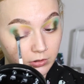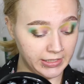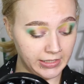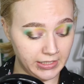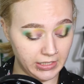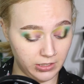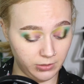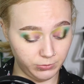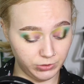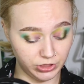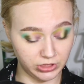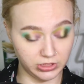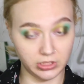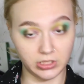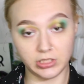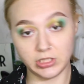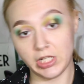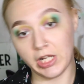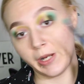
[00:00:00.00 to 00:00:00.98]
Now I'm just
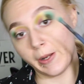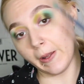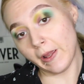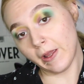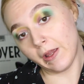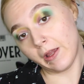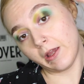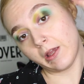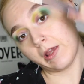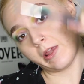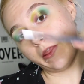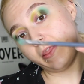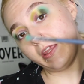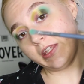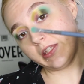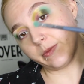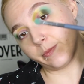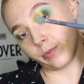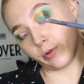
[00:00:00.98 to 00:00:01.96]
gonna take
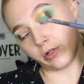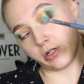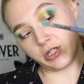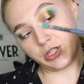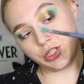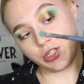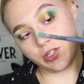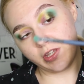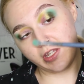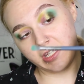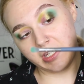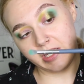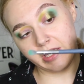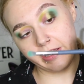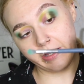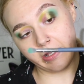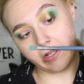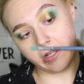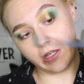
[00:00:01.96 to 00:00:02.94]
this brush, the
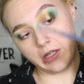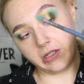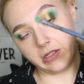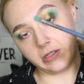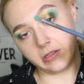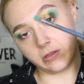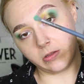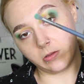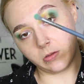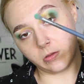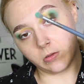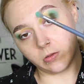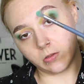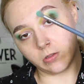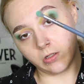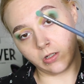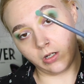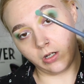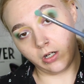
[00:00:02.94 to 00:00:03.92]

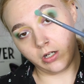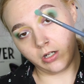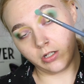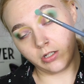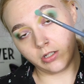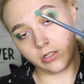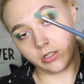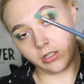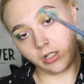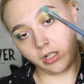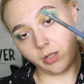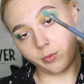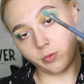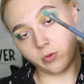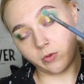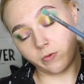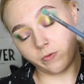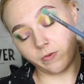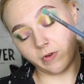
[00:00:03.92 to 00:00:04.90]

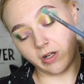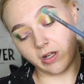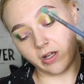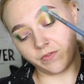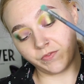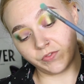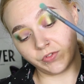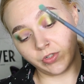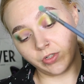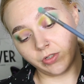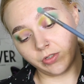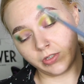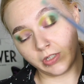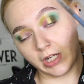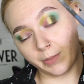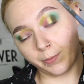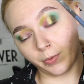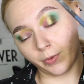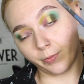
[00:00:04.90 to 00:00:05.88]
LR005
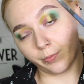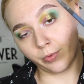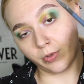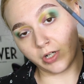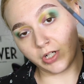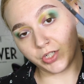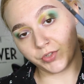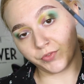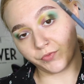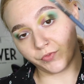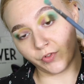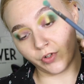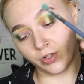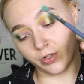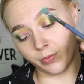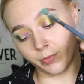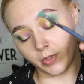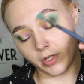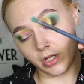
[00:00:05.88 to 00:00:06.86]
taper brush
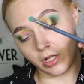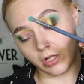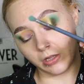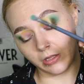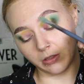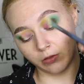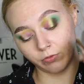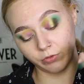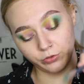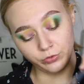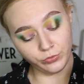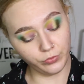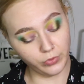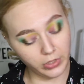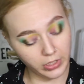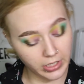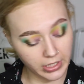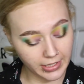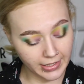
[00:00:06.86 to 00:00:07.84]
from LaRue,
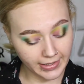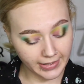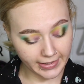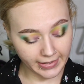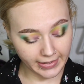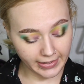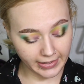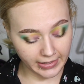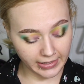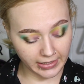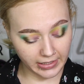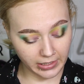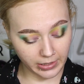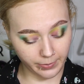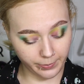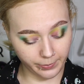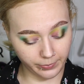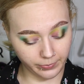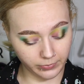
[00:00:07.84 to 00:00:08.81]

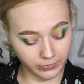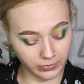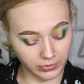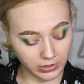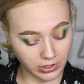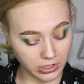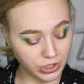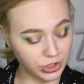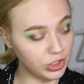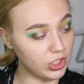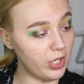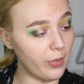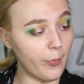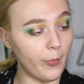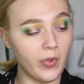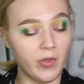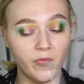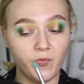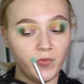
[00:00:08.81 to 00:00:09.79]
and touch up
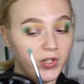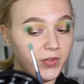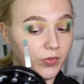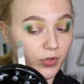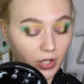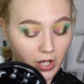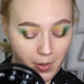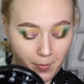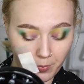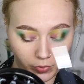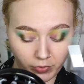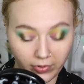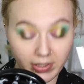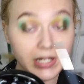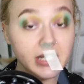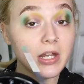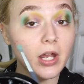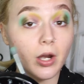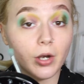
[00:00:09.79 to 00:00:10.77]
Mint Fever and
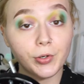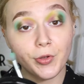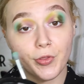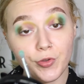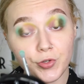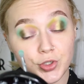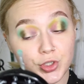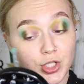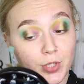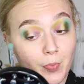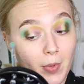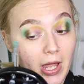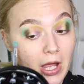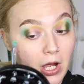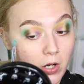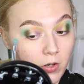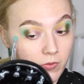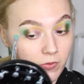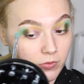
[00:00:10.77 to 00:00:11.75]
blend Earthship
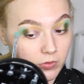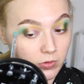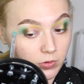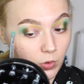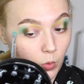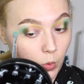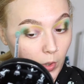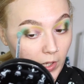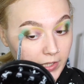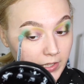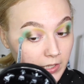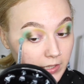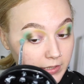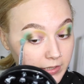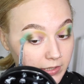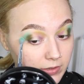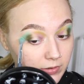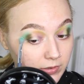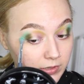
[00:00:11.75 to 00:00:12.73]
out quite
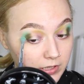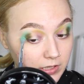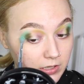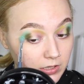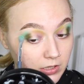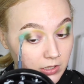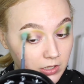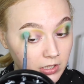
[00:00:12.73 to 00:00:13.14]
nicely.